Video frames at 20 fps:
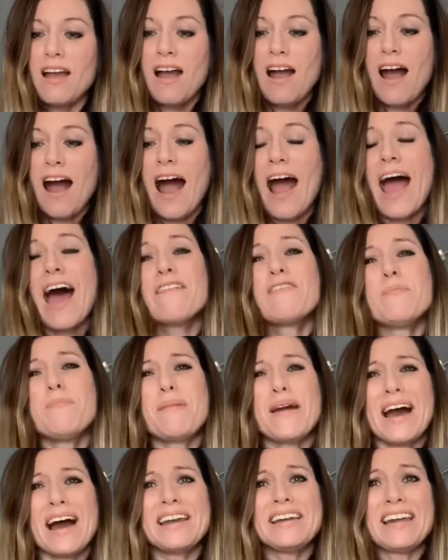I have a
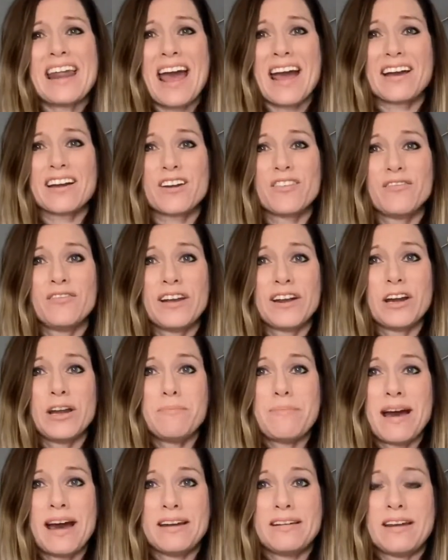bad neck, very
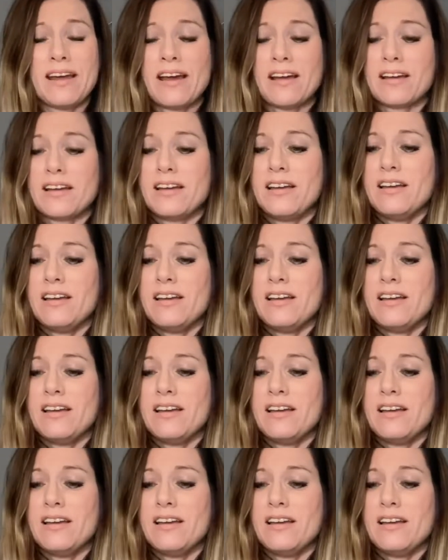bad neck.